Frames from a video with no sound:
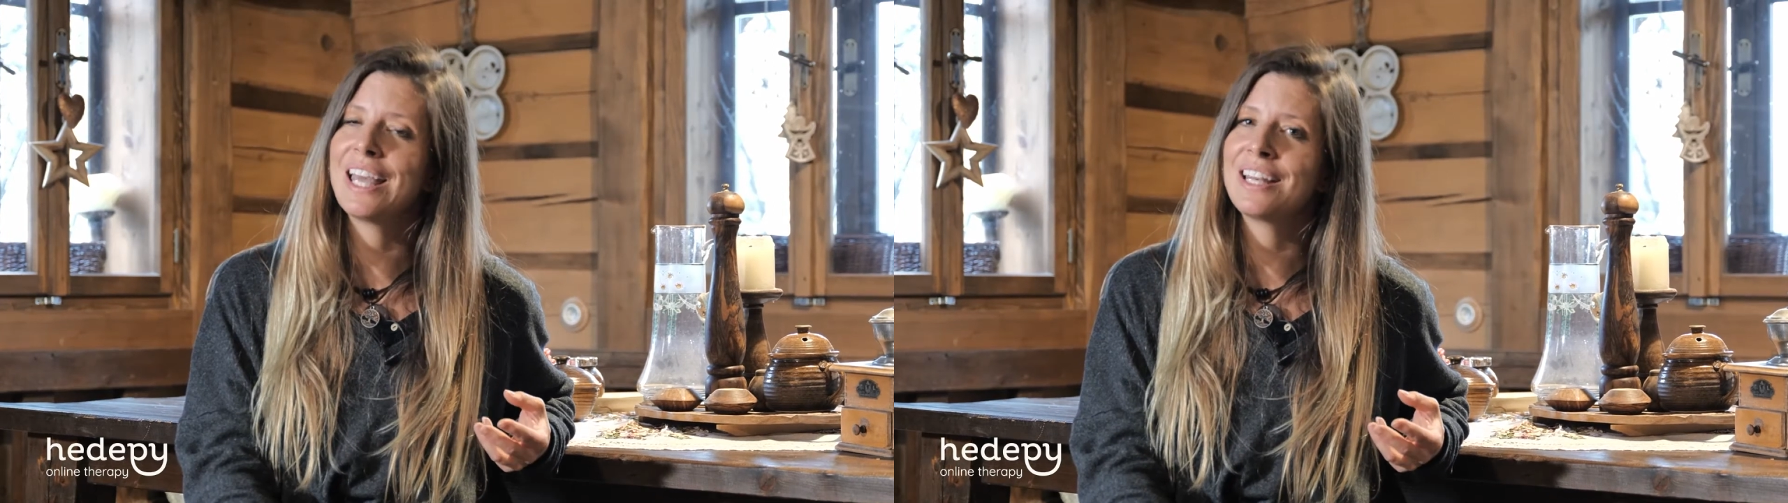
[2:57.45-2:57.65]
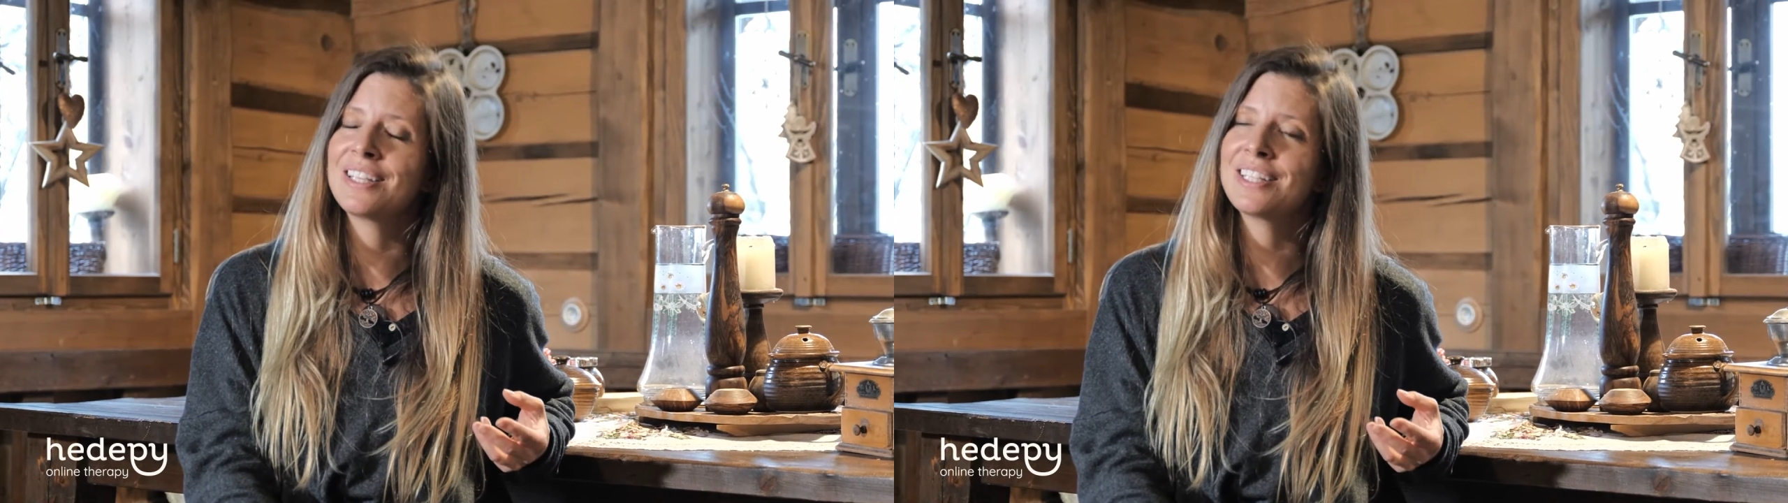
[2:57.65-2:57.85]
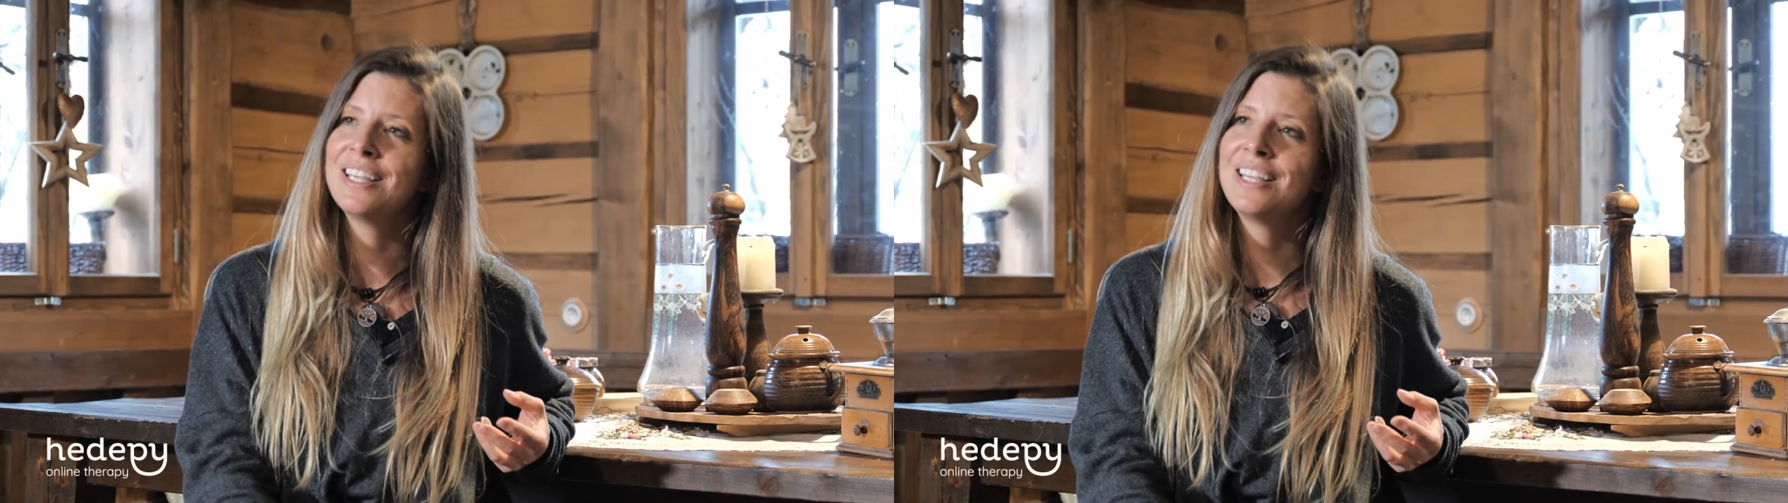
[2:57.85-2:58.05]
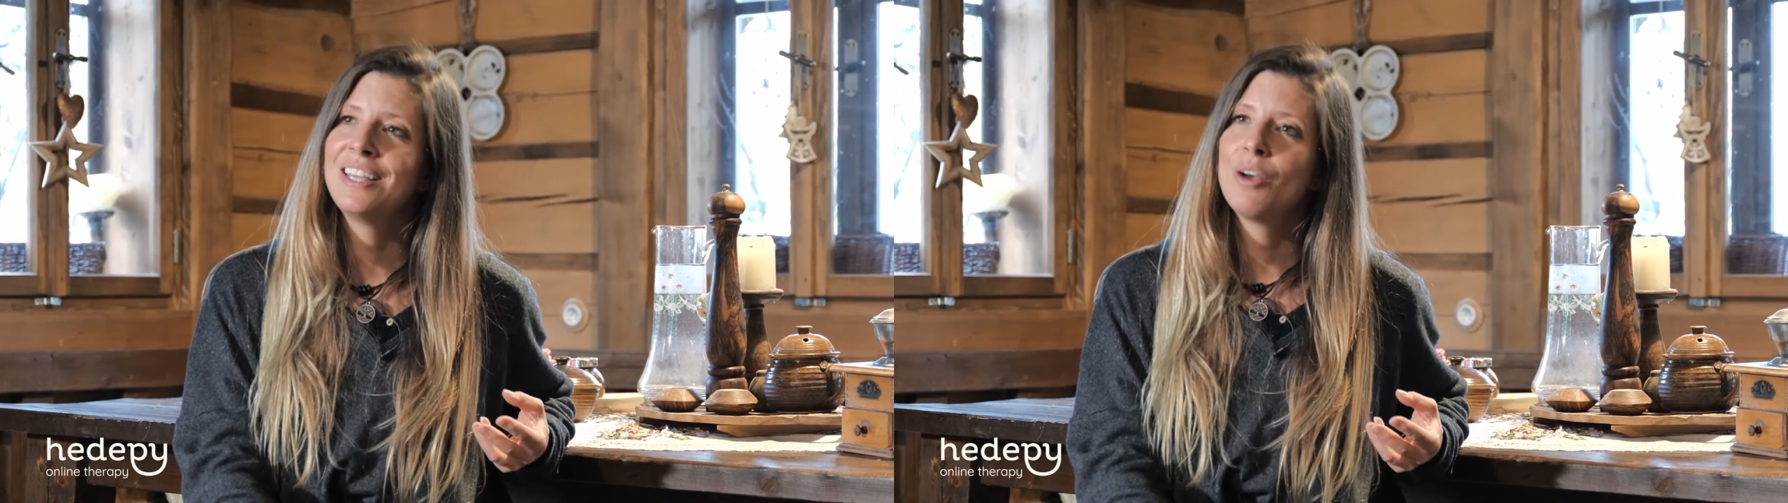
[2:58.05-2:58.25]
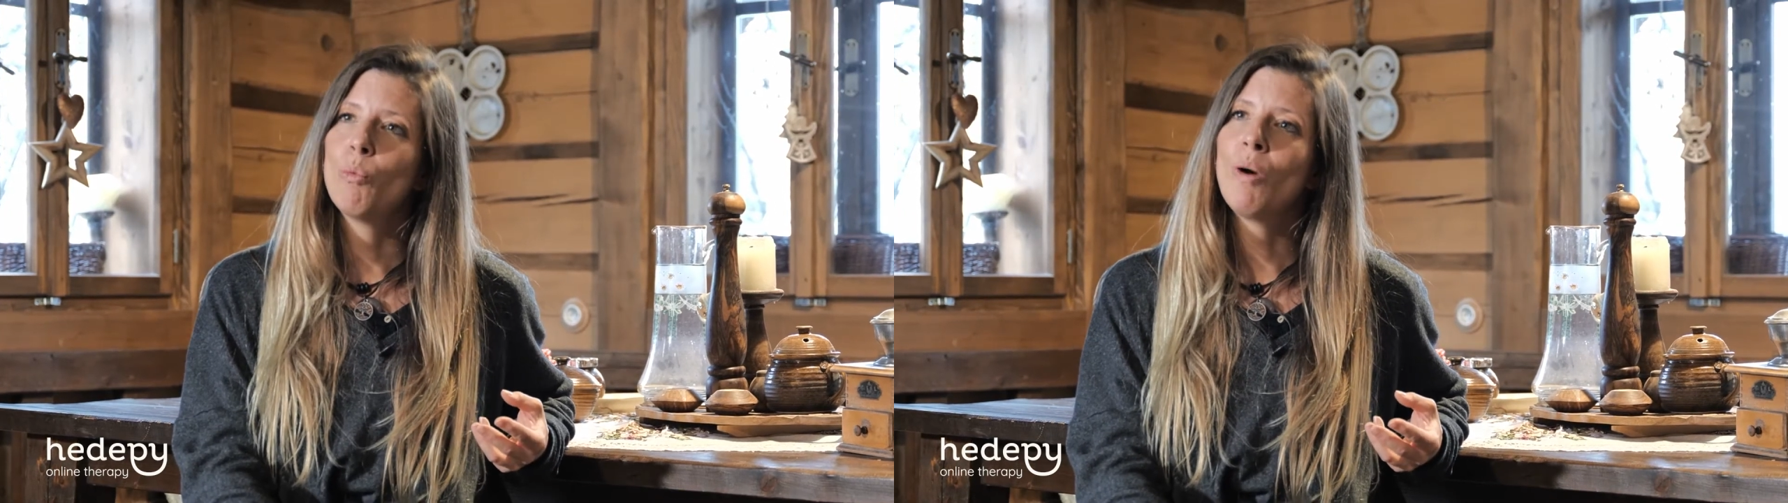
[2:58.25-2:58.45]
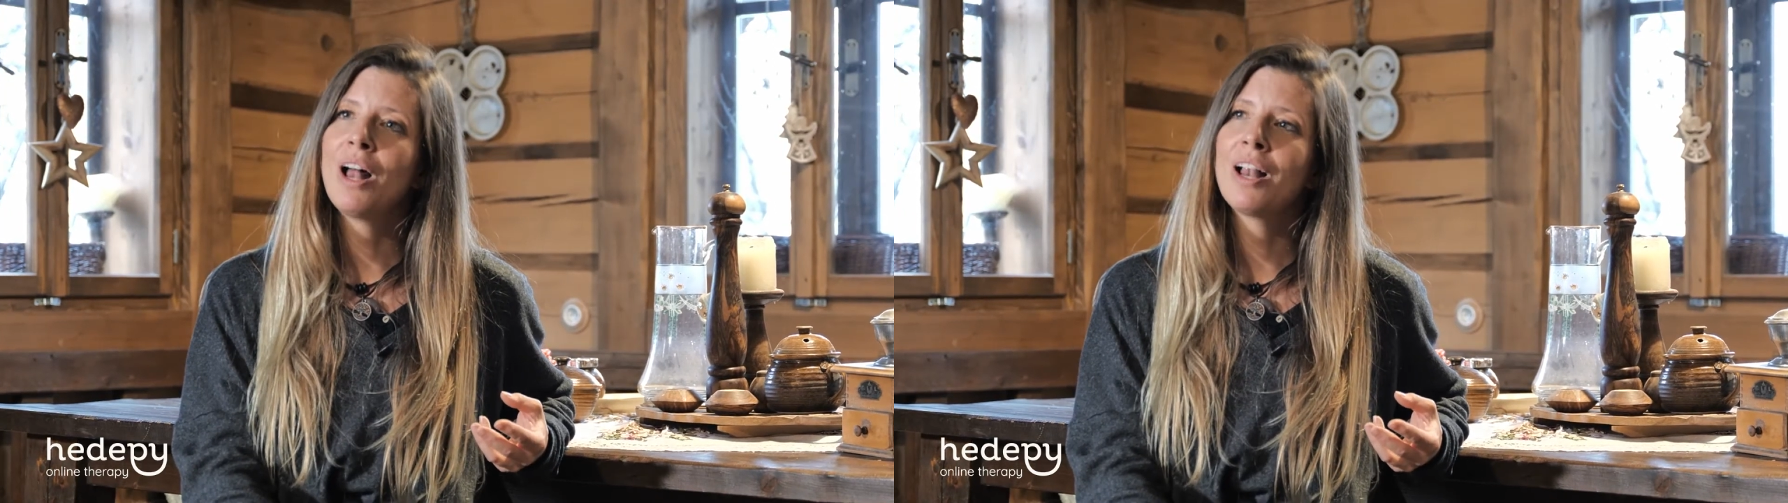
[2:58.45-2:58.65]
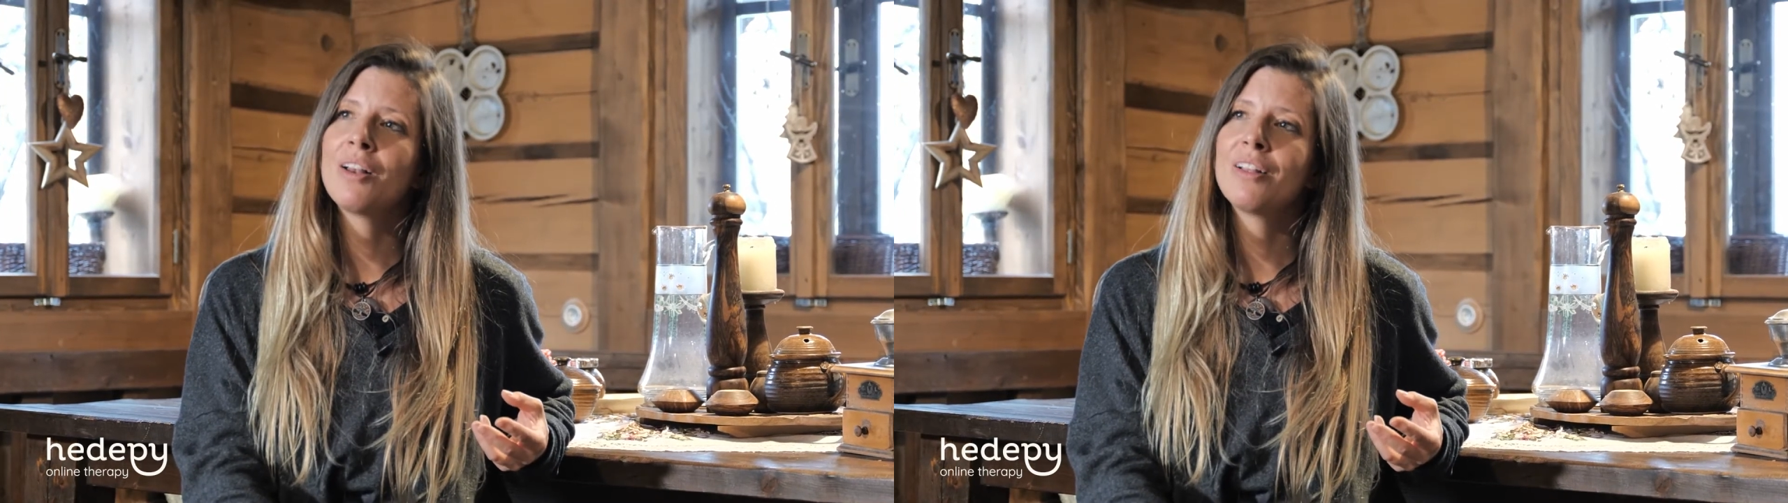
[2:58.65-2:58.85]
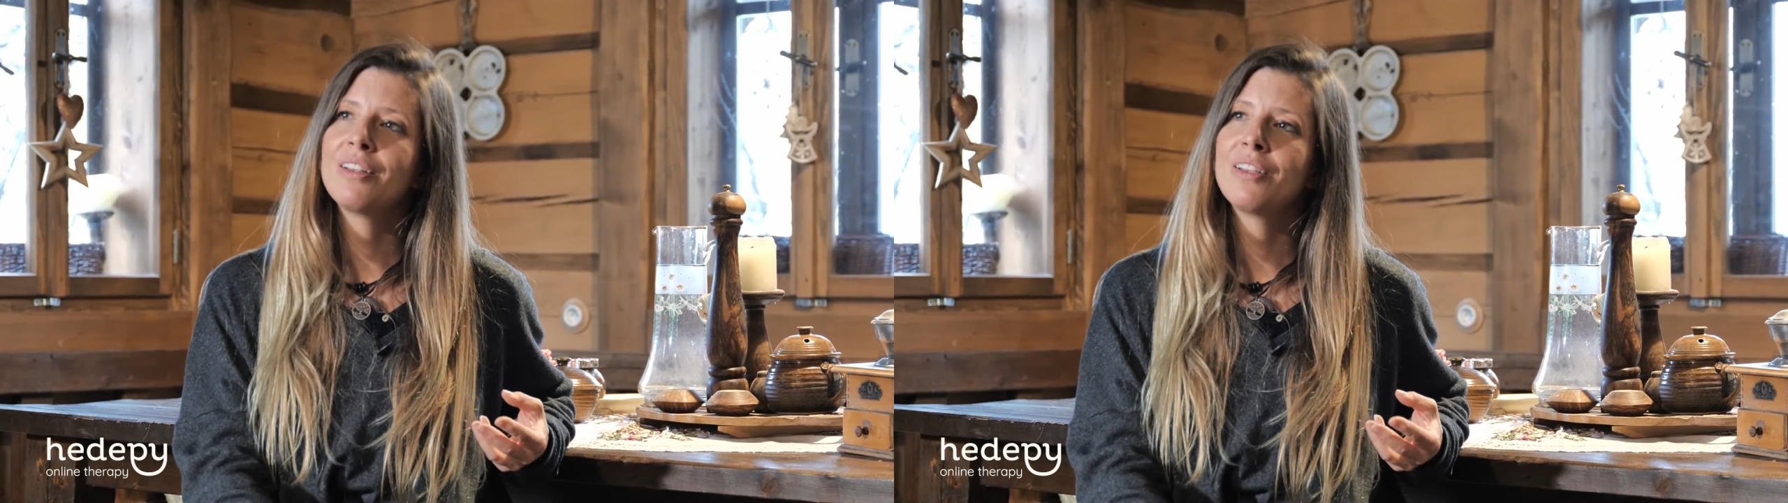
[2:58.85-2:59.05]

and while